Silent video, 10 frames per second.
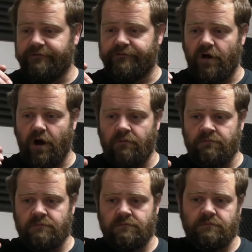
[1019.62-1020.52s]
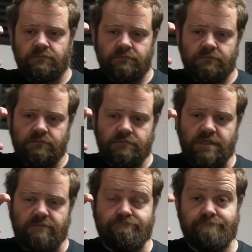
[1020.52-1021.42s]
from
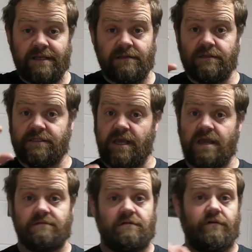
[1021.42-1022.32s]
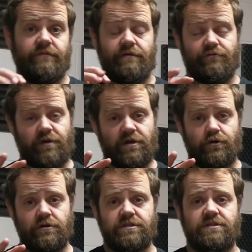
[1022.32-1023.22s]
the middle set of the three
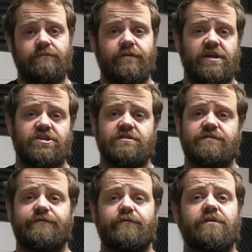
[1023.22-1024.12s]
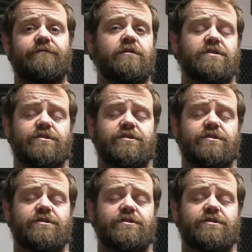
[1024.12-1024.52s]
notes, compression is fully, fully